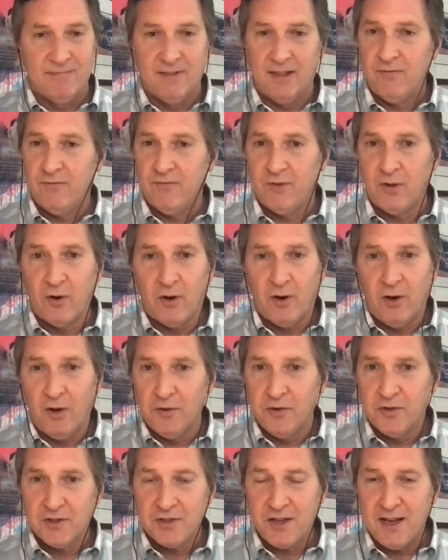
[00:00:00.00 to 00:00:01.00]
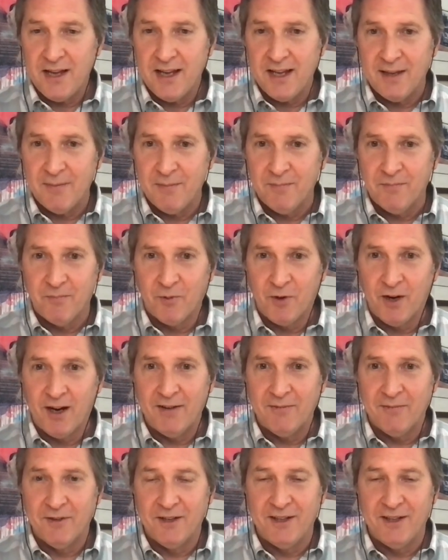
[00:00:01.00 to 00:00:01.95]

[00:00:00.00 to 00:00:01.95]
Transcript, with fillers: if they're all the same, right?